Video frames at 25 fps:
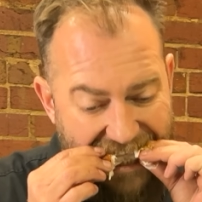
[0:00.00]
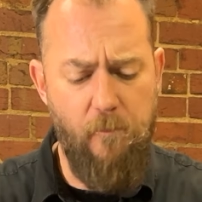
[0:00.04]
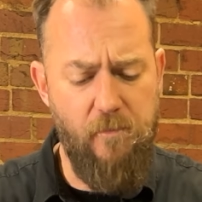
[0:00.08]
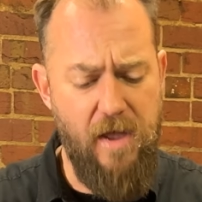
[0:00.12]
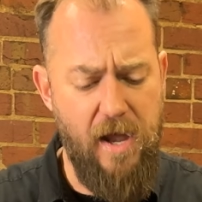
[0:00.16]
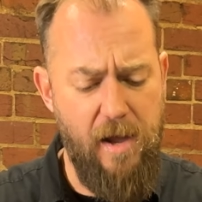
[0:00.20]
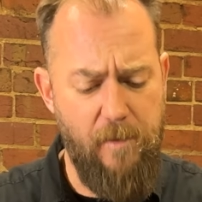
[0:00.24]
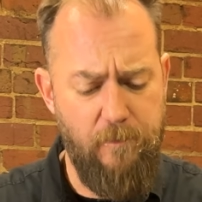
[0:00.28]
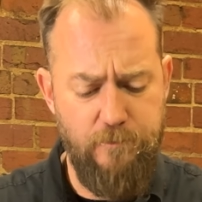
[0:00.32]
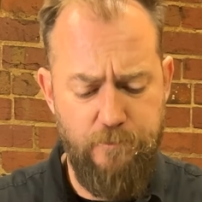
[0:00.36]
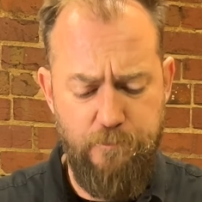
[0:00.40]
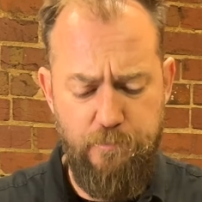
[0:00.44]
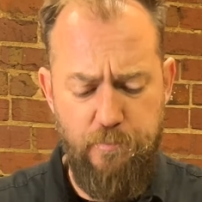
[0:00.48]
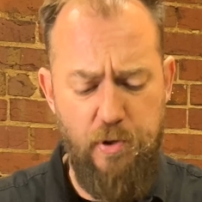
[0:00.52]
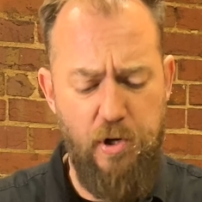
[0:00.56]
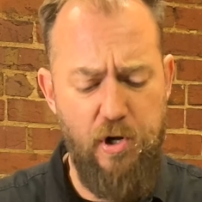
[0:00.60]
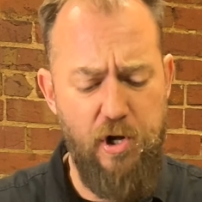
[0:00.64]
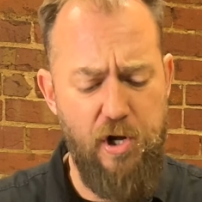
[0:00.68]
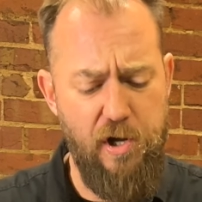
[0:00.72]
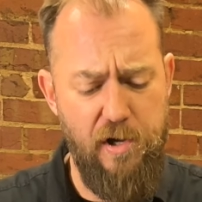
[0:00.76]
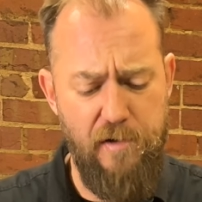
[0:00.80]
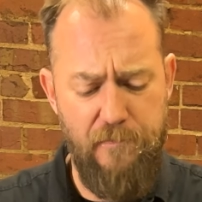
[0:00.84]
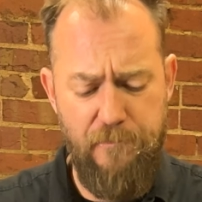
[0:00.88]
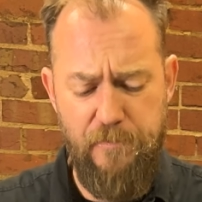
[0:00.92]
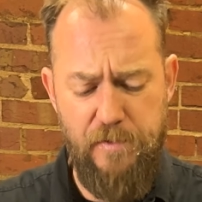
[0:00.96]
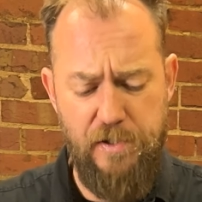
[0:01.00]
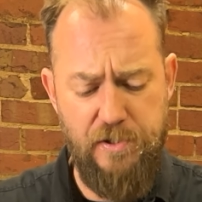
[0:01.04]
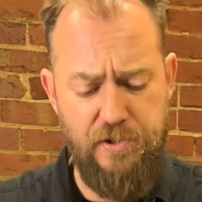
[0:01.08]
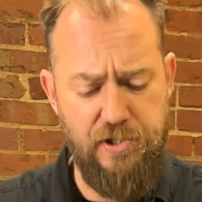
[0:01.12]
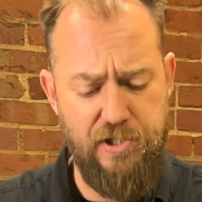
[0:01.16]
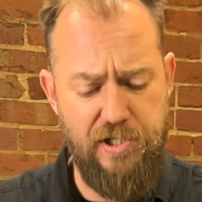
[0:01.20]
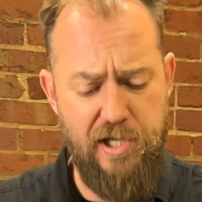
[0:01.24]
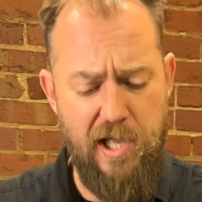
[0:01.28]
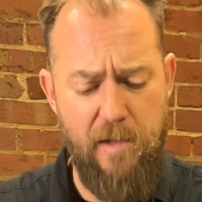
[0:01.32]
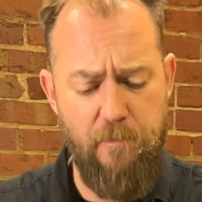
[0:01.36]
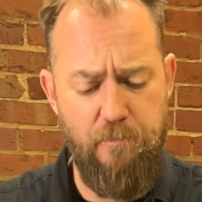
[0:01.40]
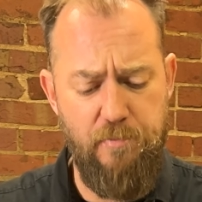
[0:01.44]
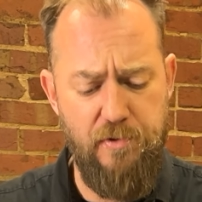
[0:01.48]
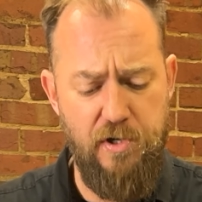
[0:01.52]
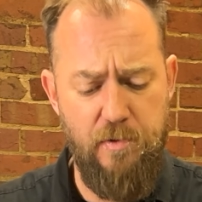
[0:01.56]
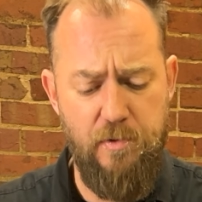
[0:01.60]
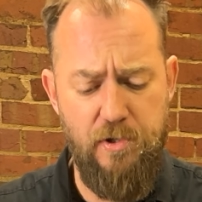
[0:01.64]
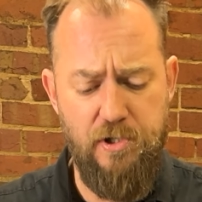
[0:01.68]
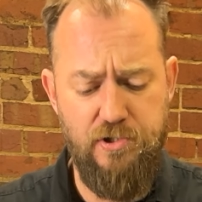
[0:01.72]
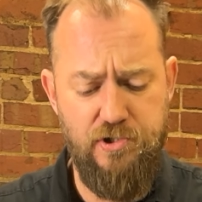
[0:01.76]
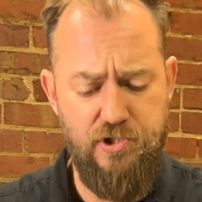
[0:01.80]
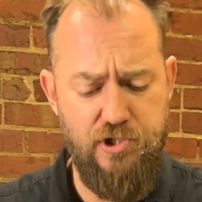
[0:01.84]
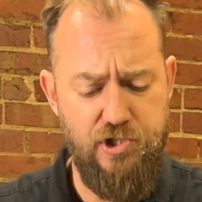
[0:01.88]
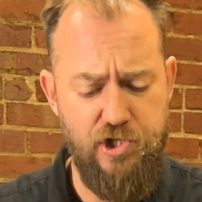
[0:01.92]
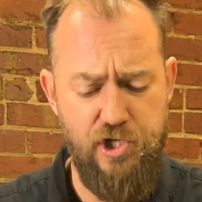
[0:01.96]
that perfect
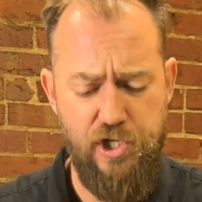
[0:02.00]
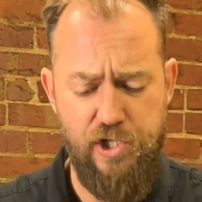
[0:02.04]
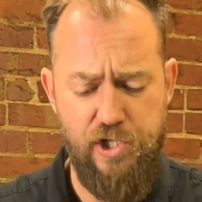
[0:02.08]
accompaniment to